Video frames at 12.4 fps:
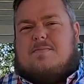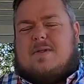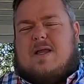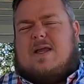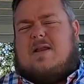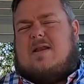
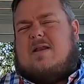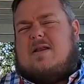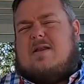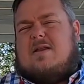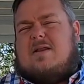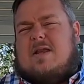
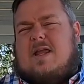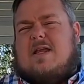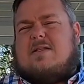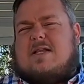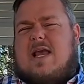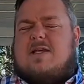And he
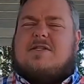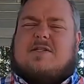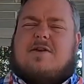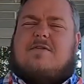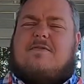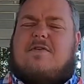is
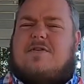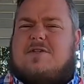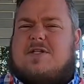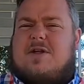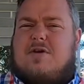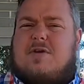hesitant at first
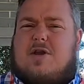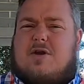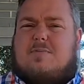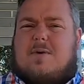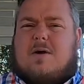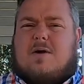to go heal
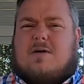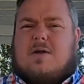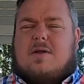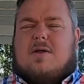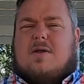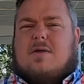Paul.
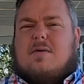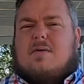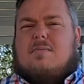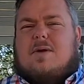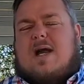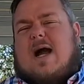
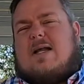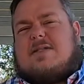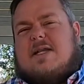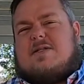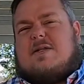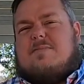But God
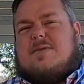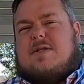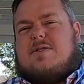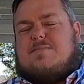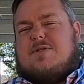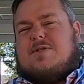says something
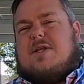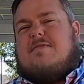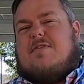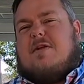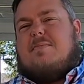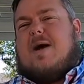
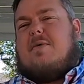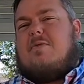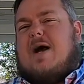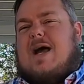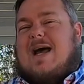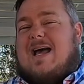specific about
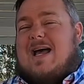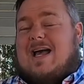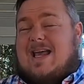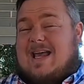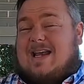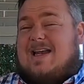why
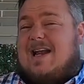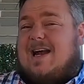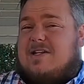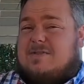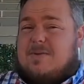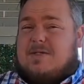
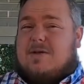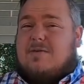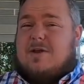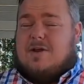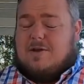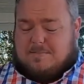Ananias must go
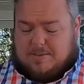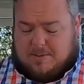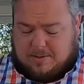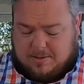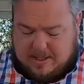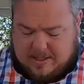heal
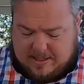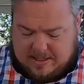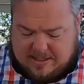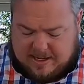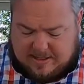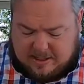Paul.
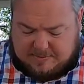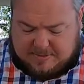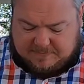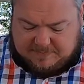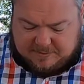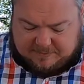And that comes
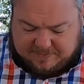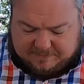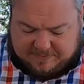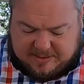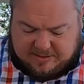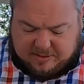in verse
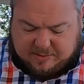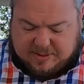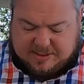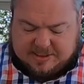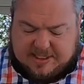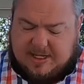15. Look what
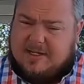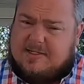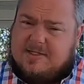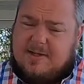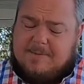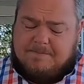it
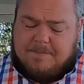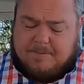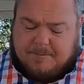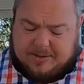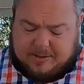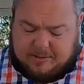says.
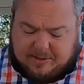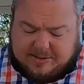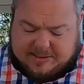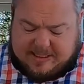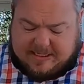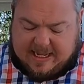But the Lord
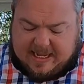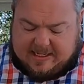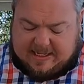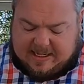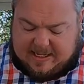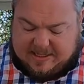said to
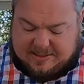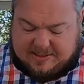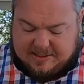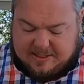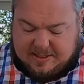Ananias,